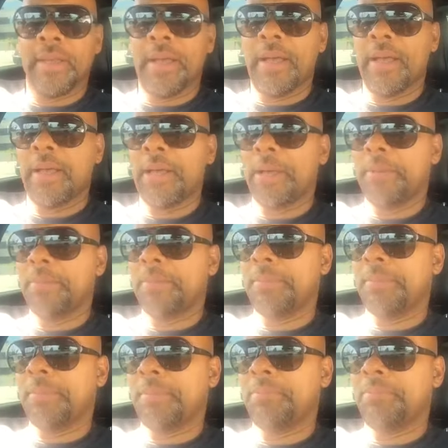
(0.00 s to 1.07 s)
um,
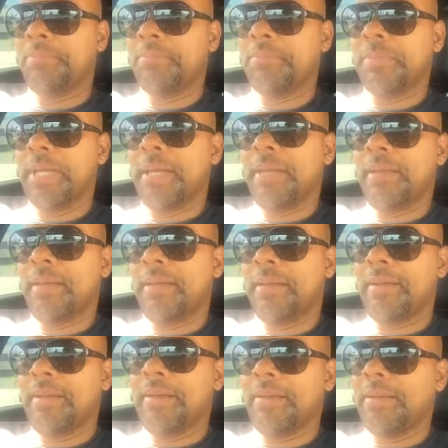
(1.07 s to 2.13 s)
uh,
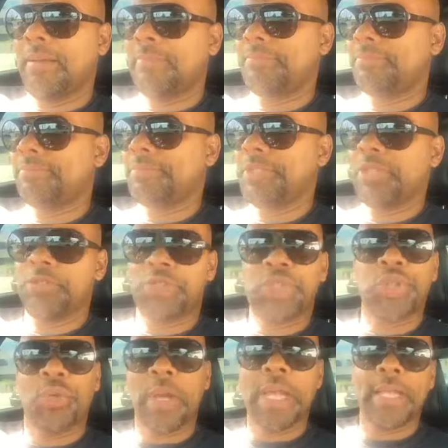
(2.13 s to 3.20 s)
uh, you know
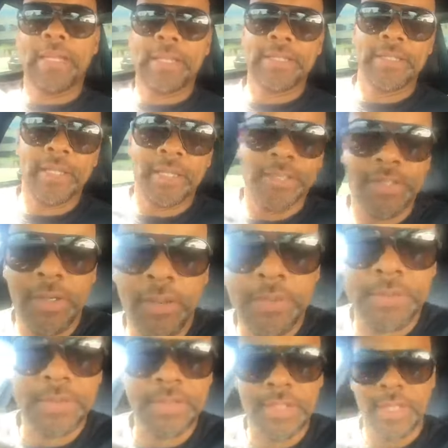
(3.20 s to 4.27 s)
trained as young
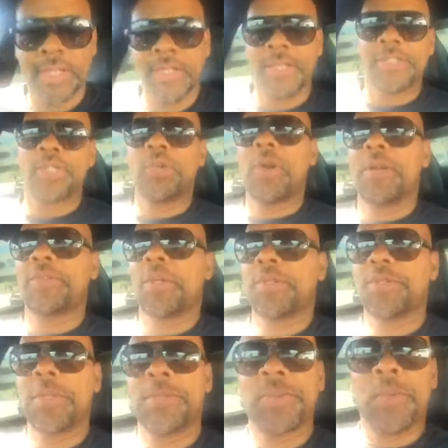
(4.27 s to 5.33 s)
adults to go after our
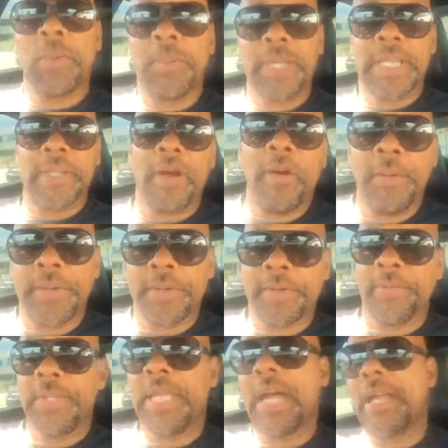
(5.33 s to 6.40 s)
dreams. So when we get older,
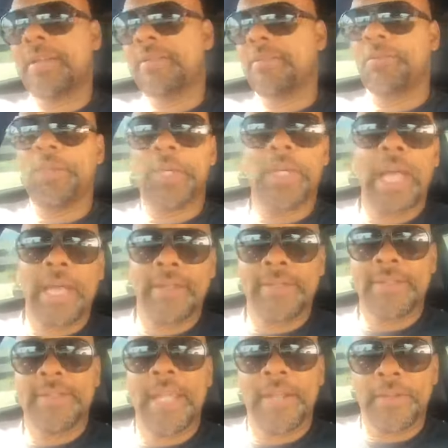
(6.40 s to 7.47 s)
we kind of will kind of
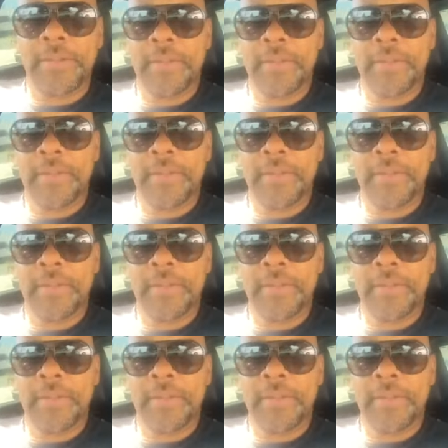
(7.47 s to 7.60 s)
settle,